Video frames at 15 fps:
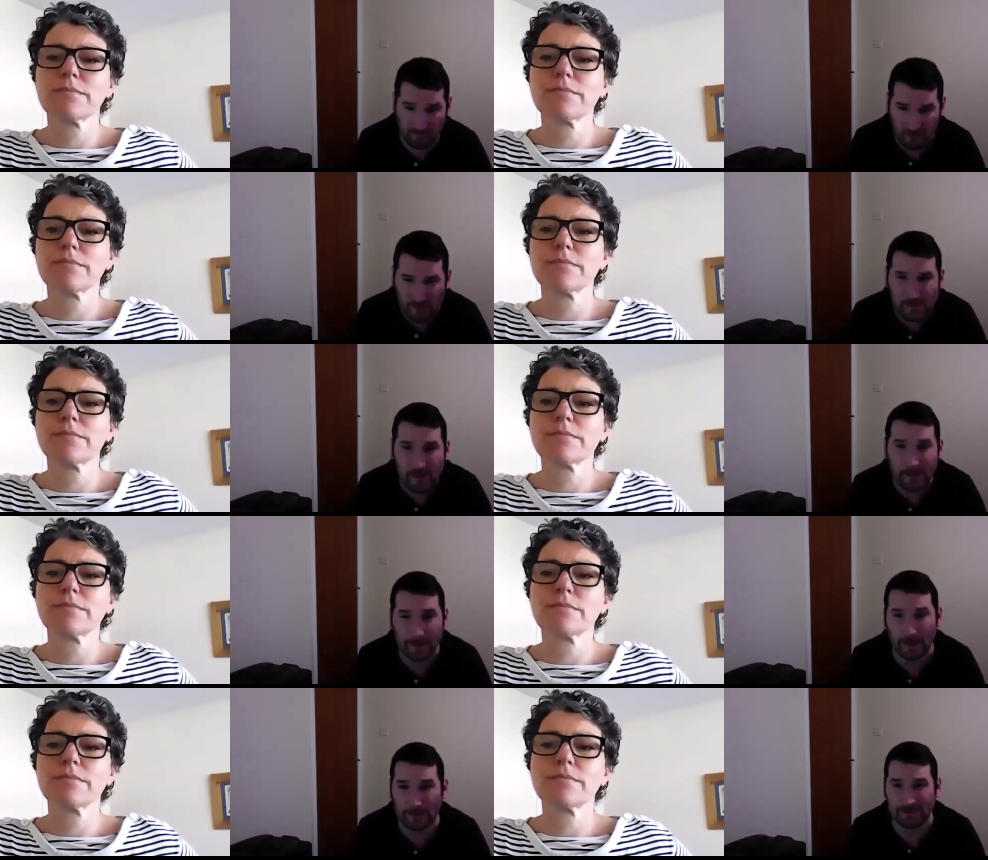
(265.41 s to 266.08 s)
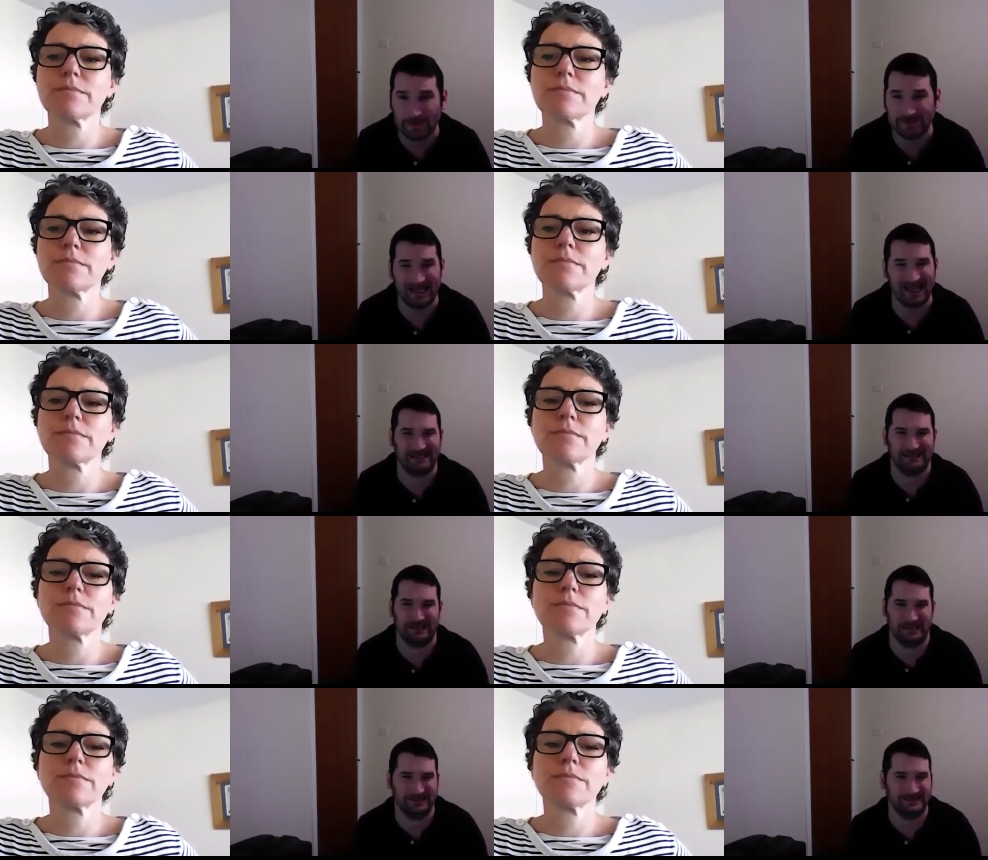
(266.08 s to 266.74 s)
Speaker 1: some of the
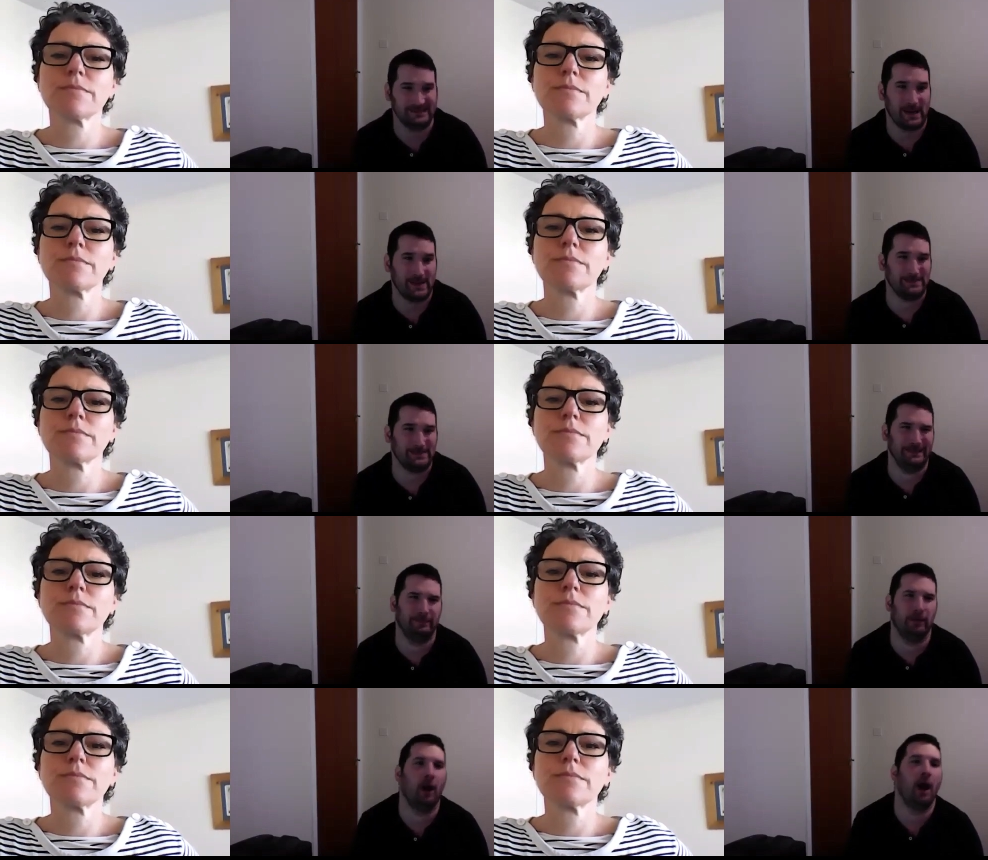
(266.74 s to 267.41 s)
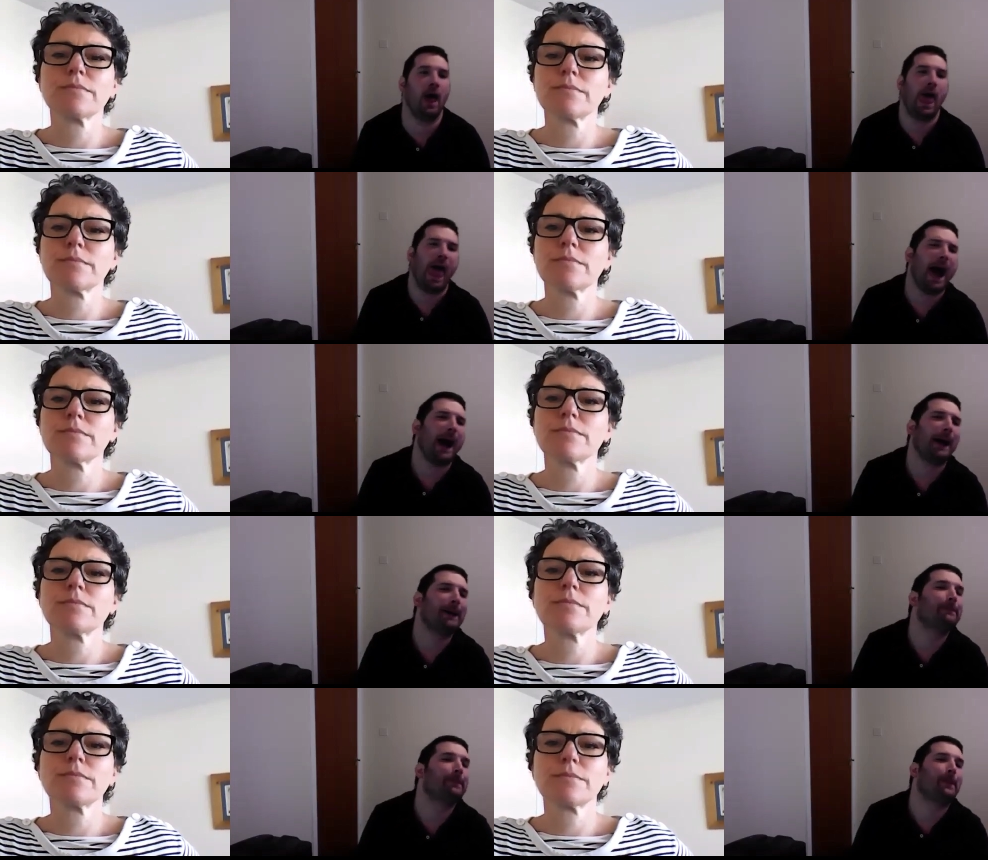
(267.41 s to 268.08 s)
conversations around
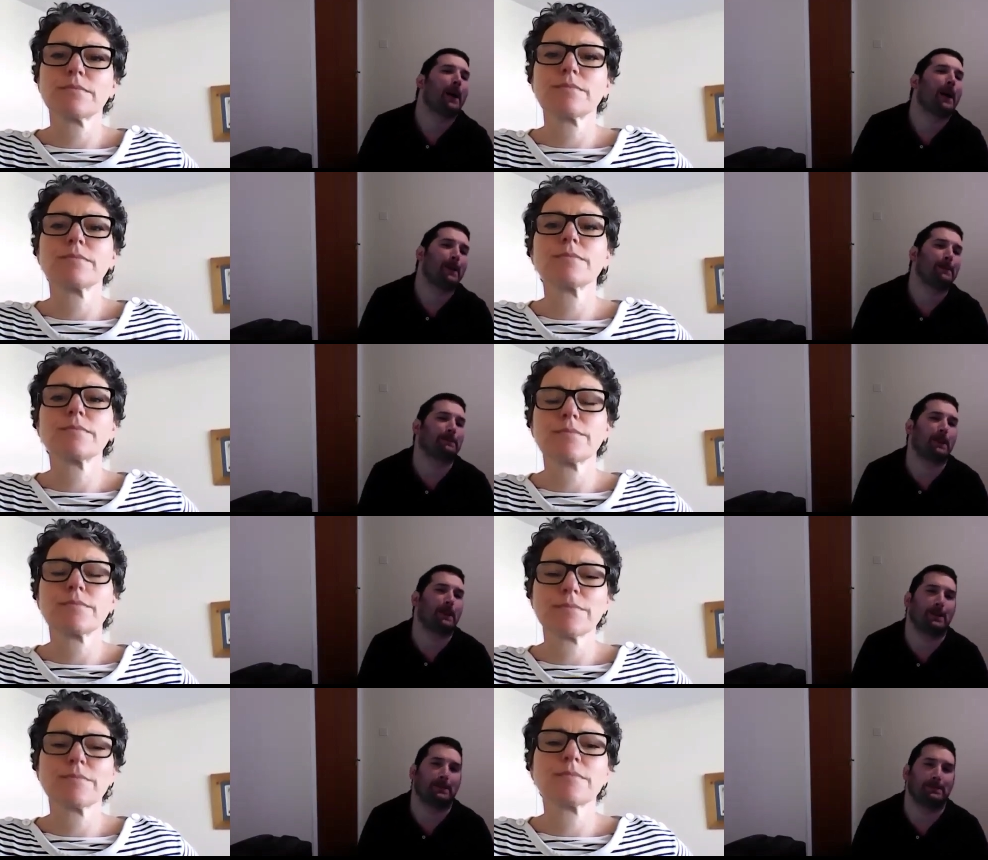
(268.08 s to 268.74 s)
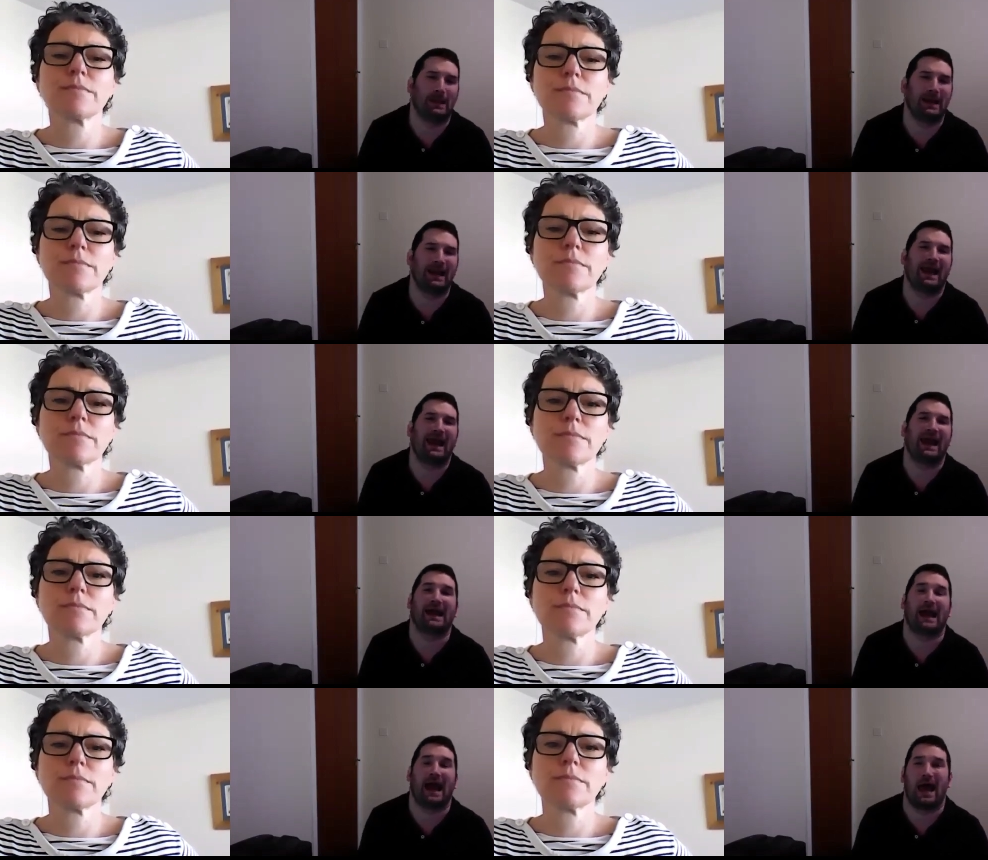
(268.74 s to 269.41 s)
help about
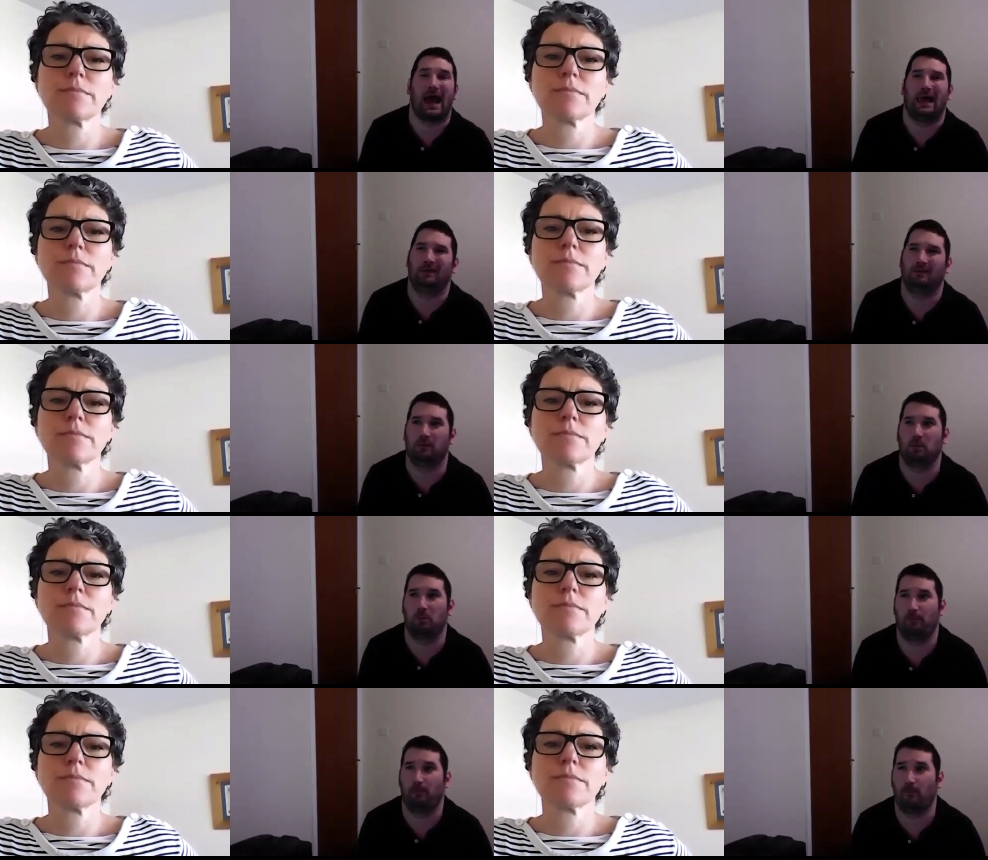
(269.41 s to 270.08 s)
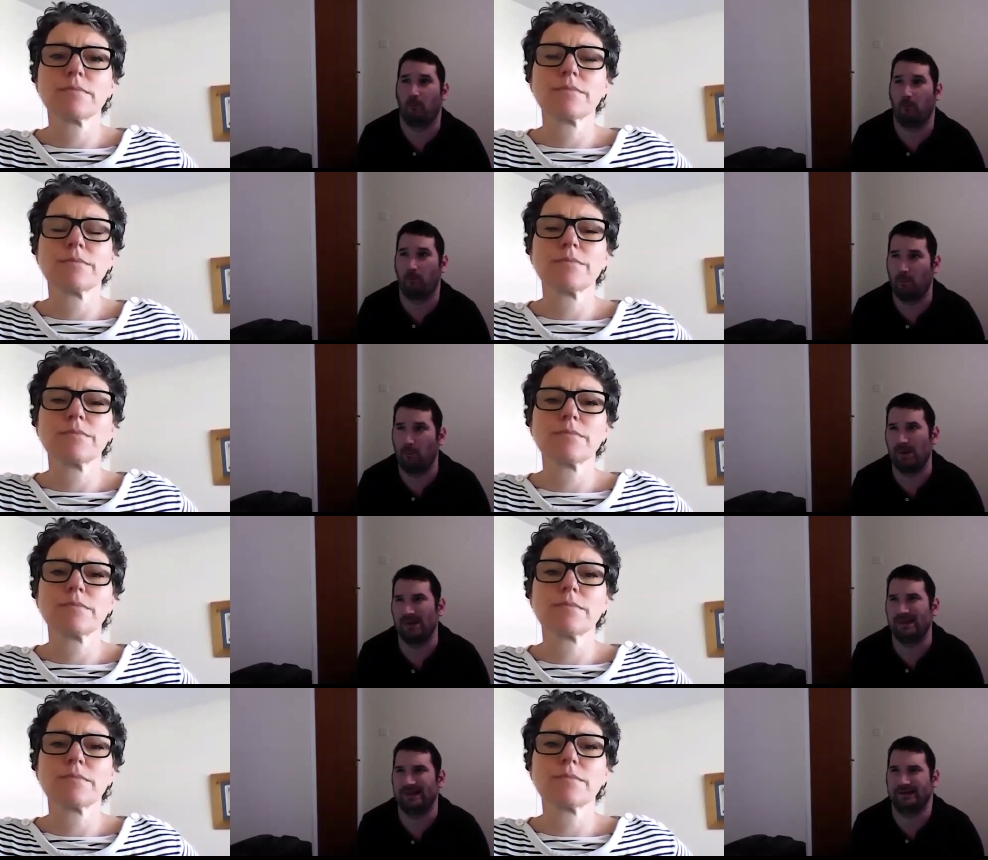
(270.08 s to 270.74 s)
well-being and
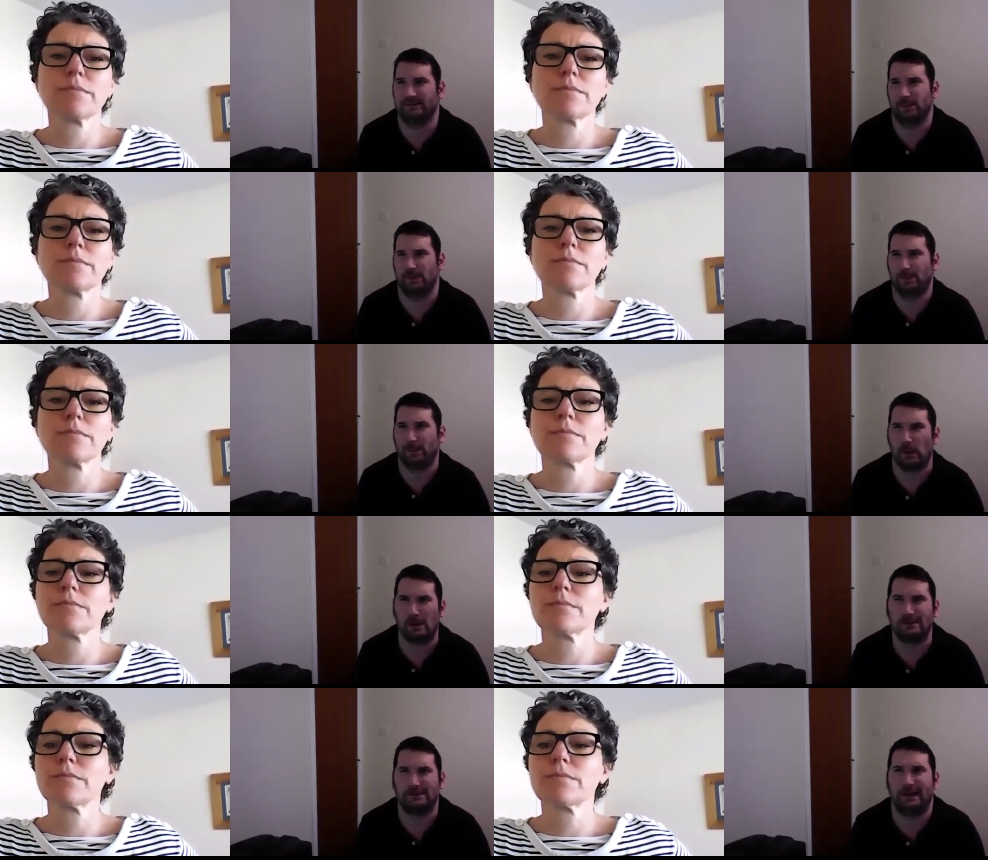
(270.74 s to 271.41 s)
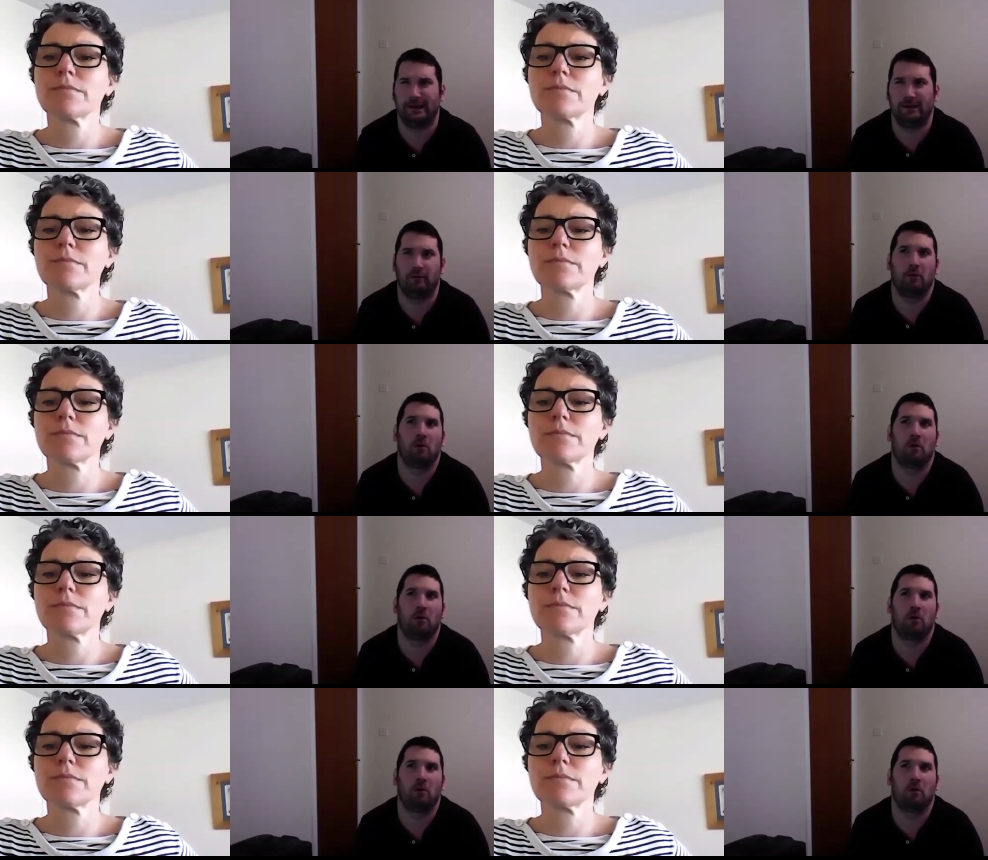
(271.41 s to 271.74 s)
feeling supported